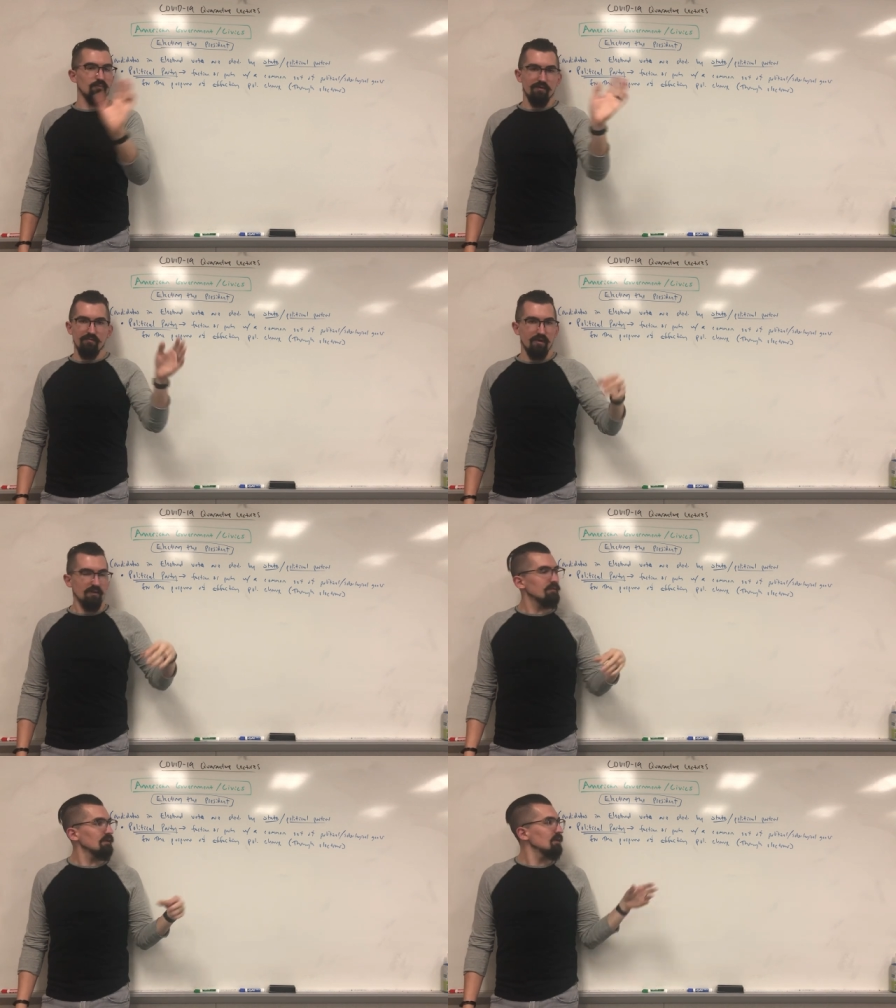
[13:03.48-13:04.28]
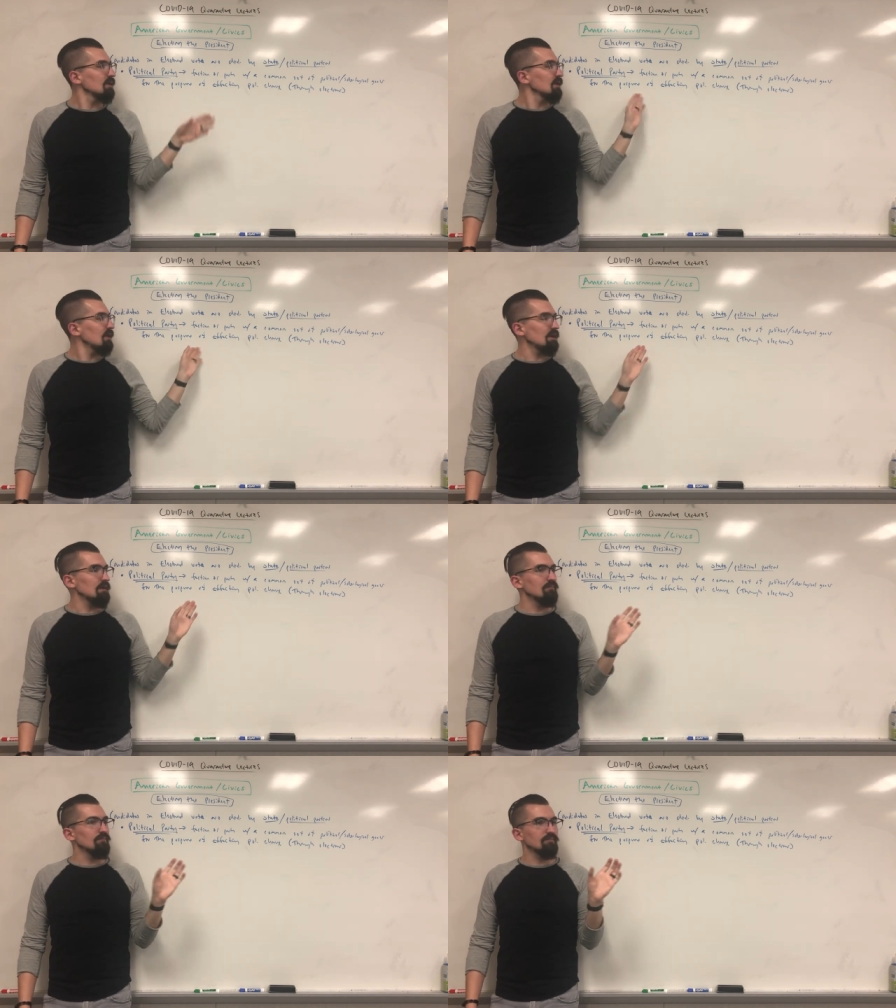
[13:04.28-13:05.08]
whatever it might be,
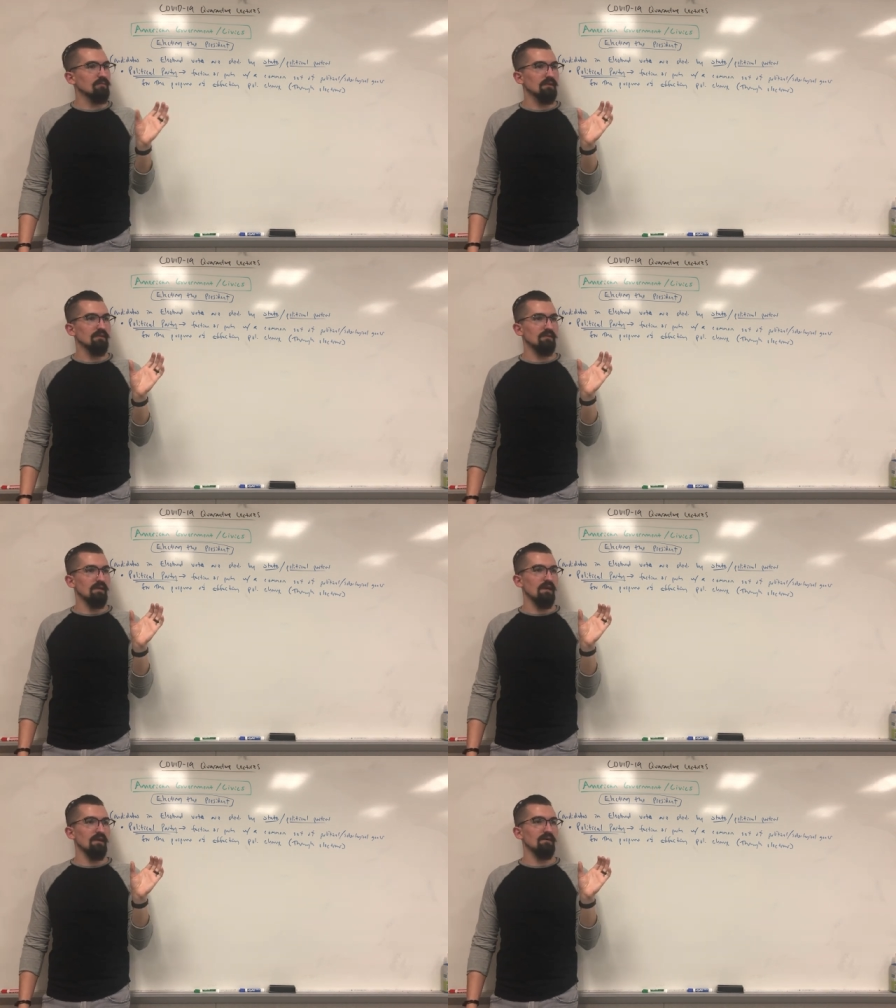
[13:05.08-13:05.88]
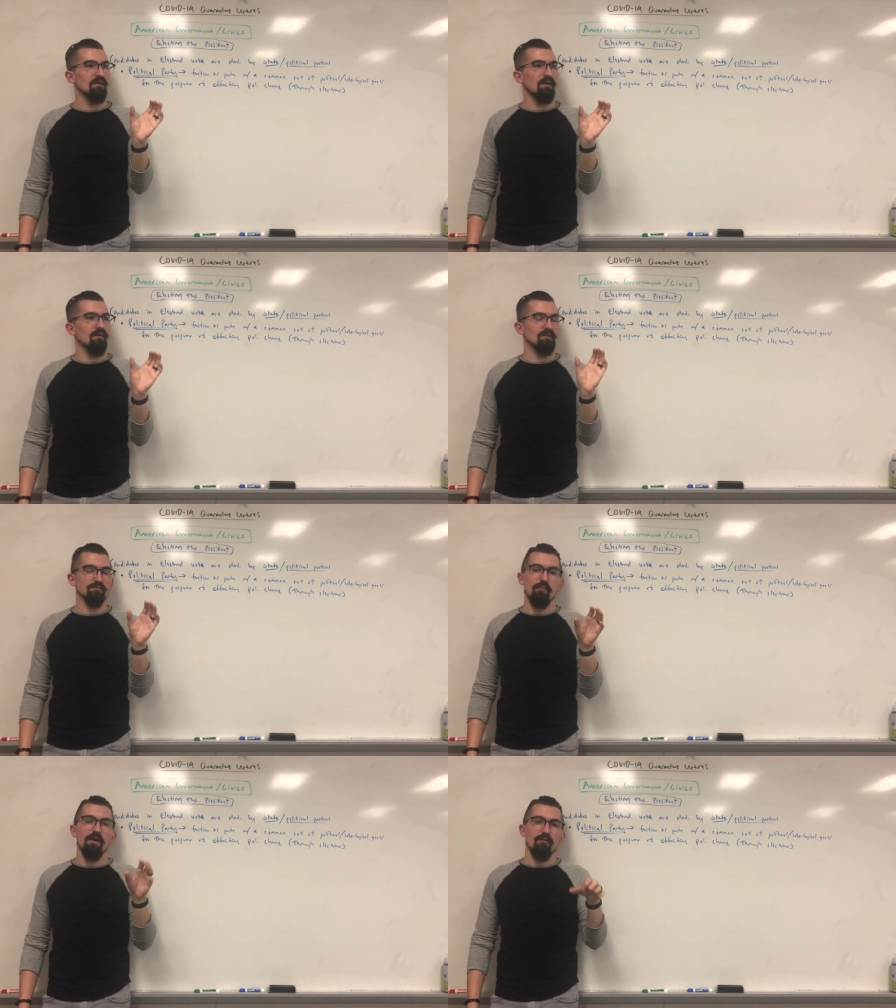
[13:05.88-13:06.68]
they are much
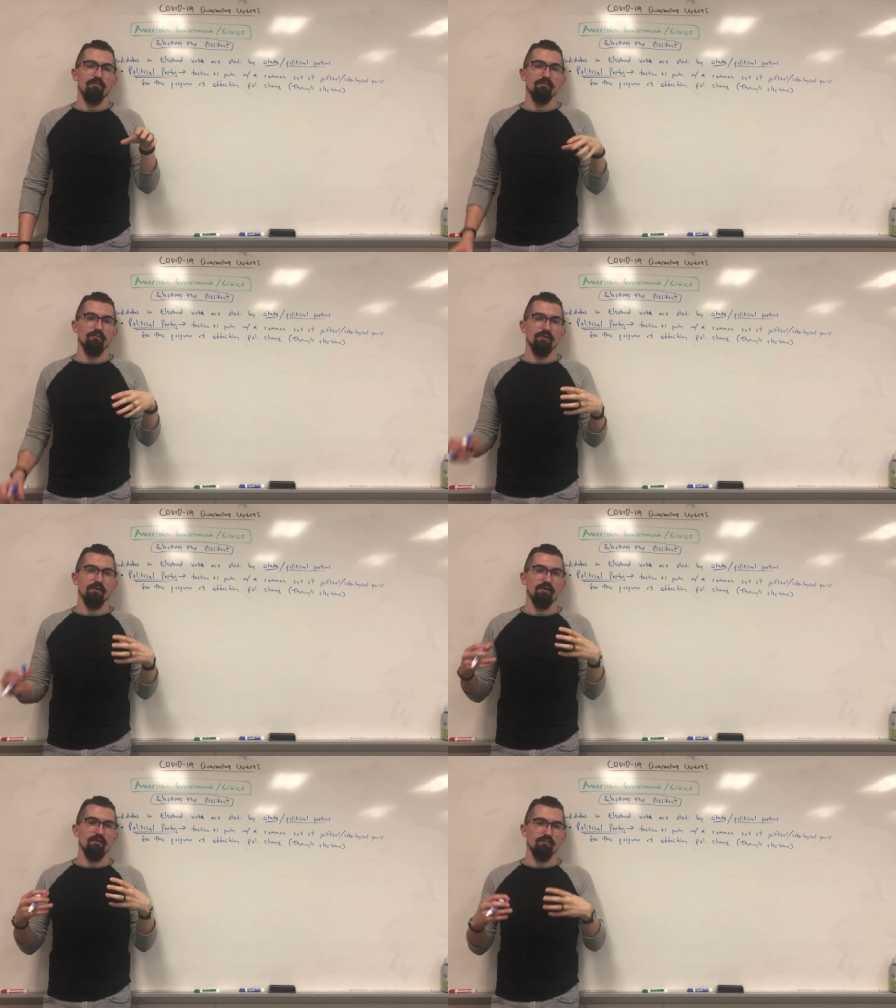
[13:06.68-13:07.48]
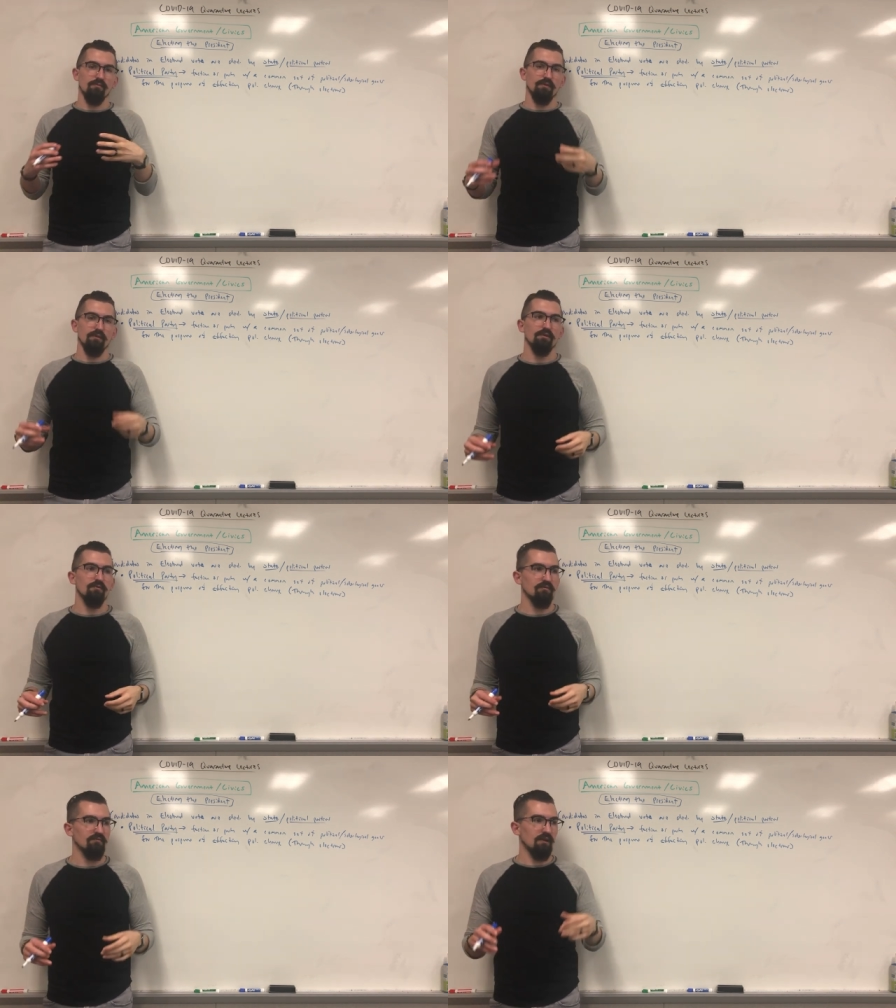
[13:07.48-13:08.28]
more powerful when they're
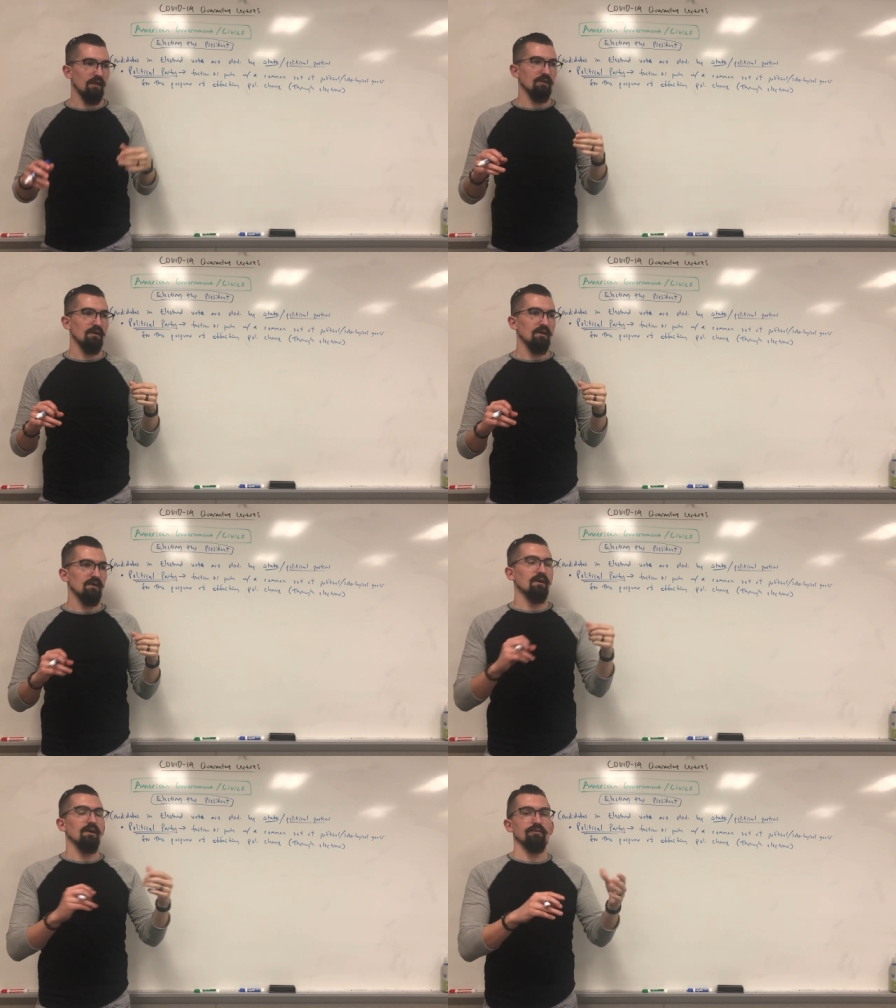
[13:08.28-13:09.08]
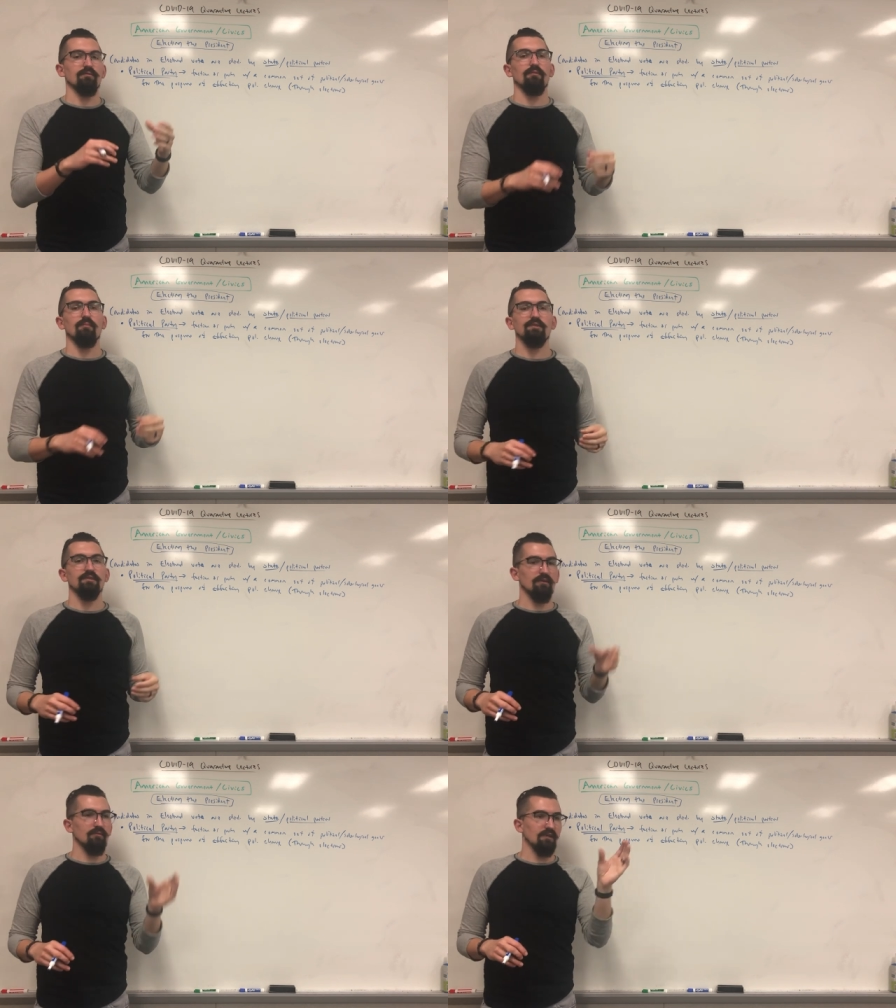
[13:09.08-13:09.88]
unified under a
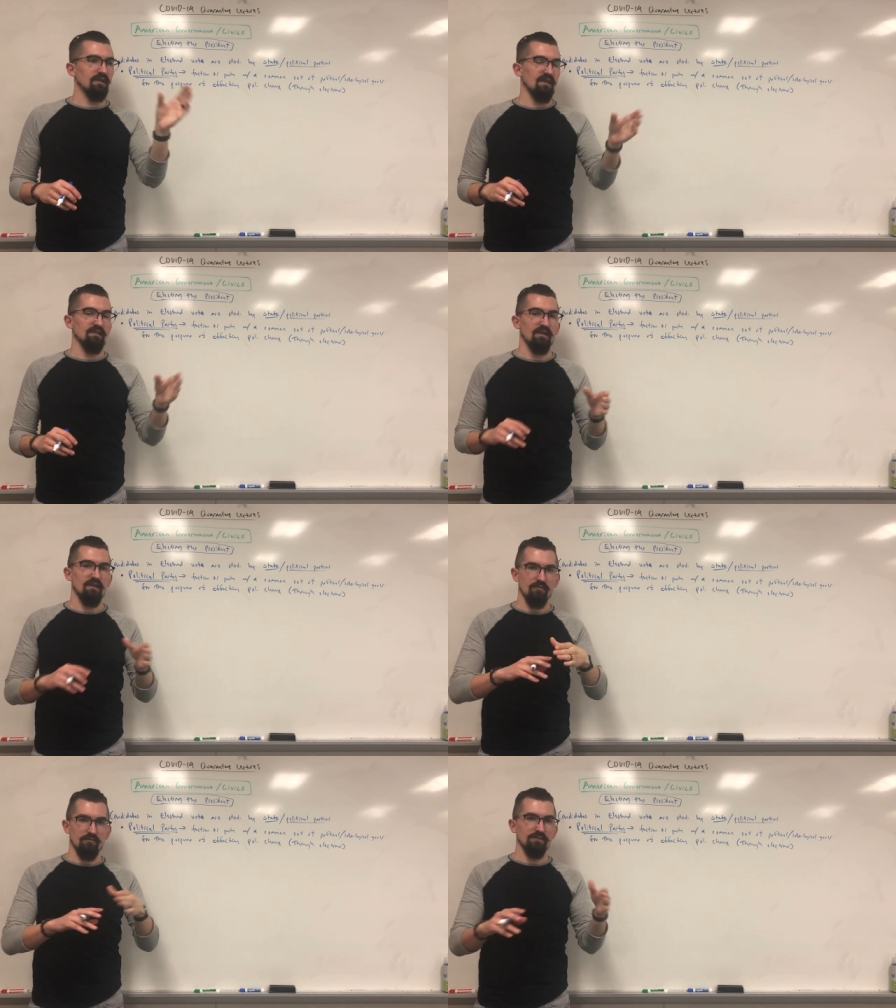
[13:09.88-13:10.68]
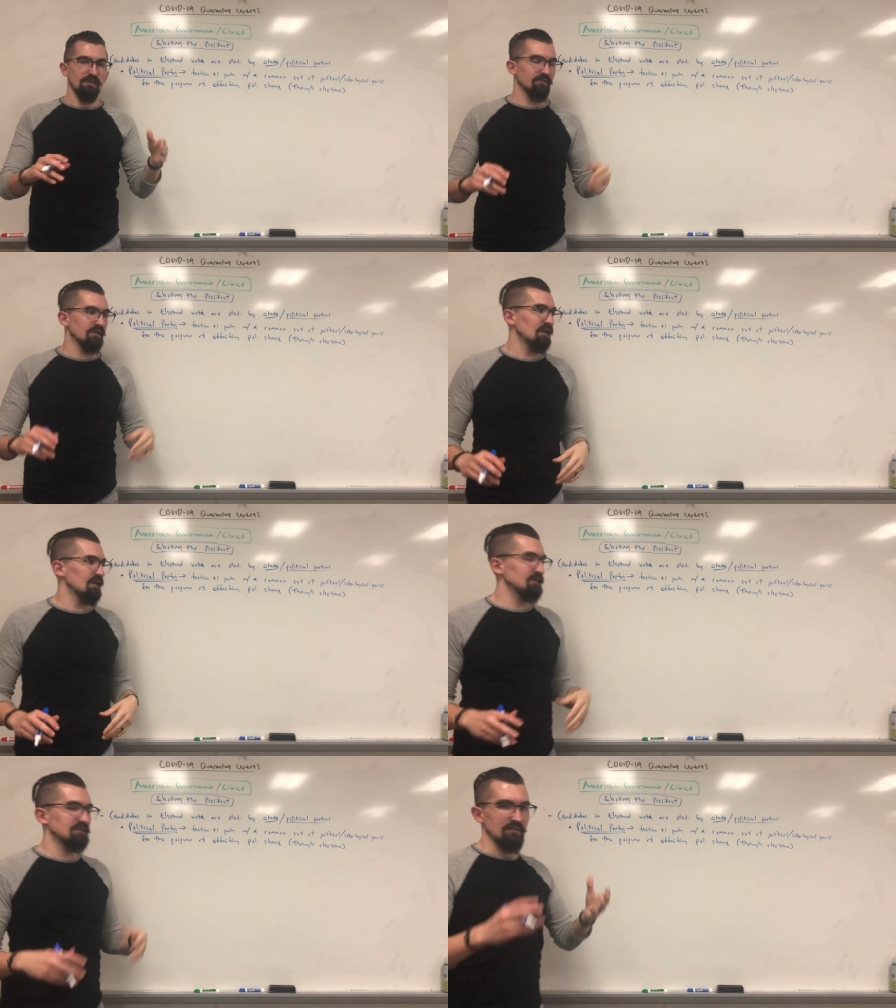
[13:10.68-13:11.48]
particular candidate or set of
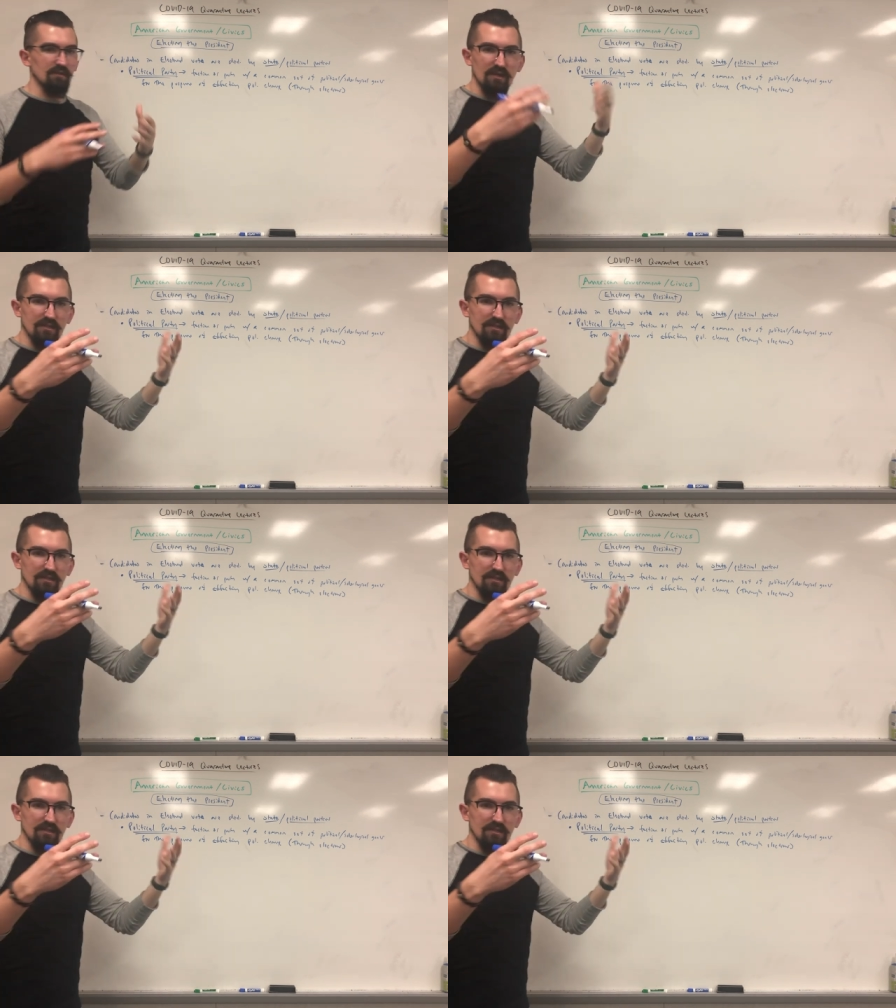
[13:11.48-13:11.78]
candidates to